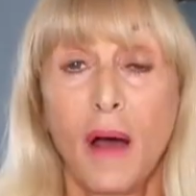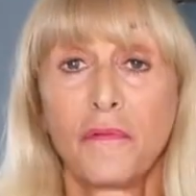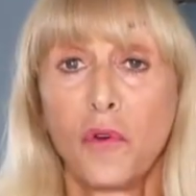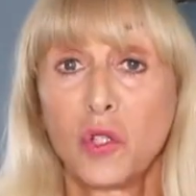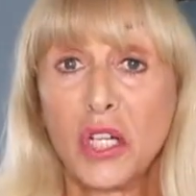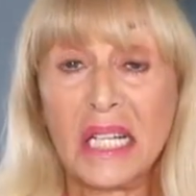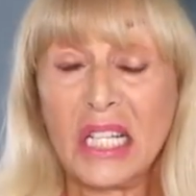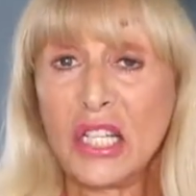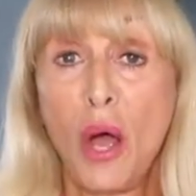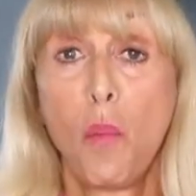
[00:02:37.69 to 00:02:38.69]
Unfortunately,
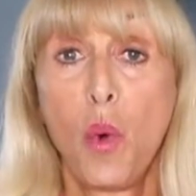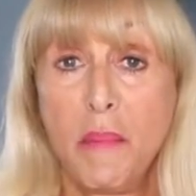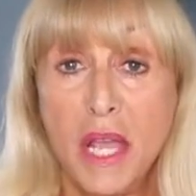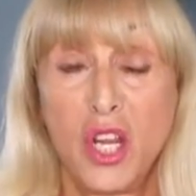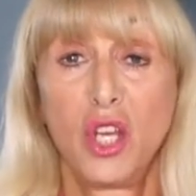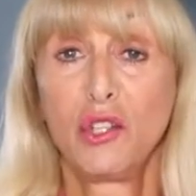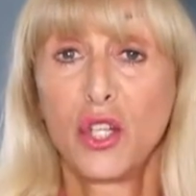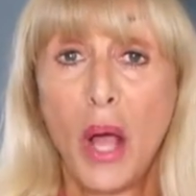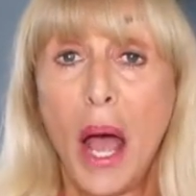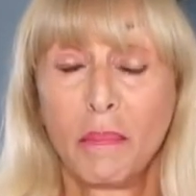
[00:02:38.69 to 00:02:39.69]
some women who
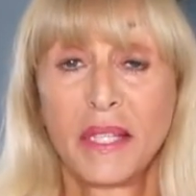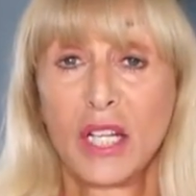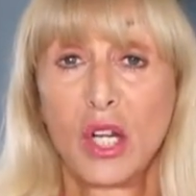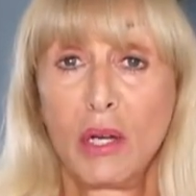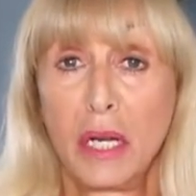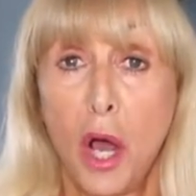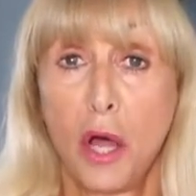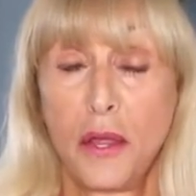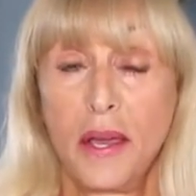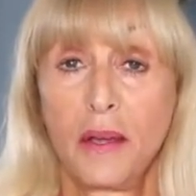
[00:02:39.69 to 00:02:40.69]
do absolutely nothing
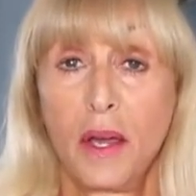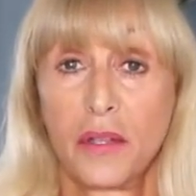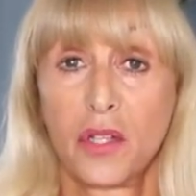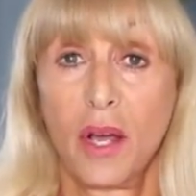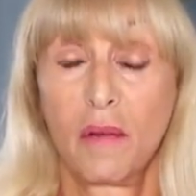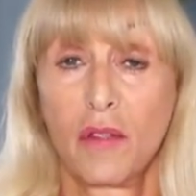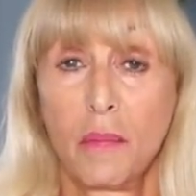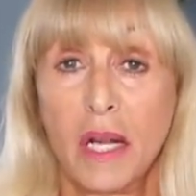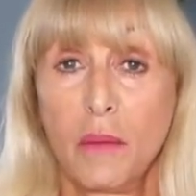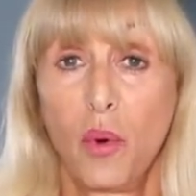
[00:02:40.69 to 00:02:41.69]
at the time of the
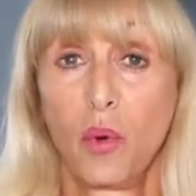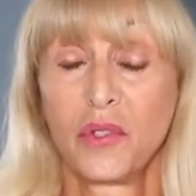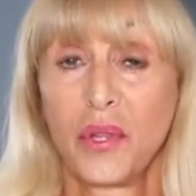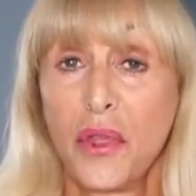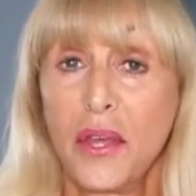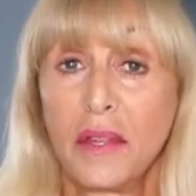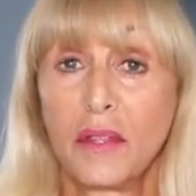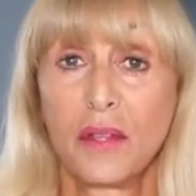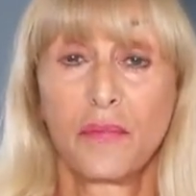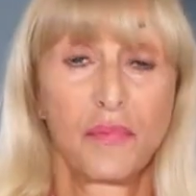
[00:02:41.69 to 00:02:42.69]
menopause and think
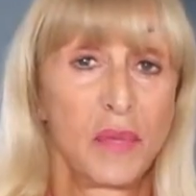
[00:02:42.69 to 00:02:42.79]
that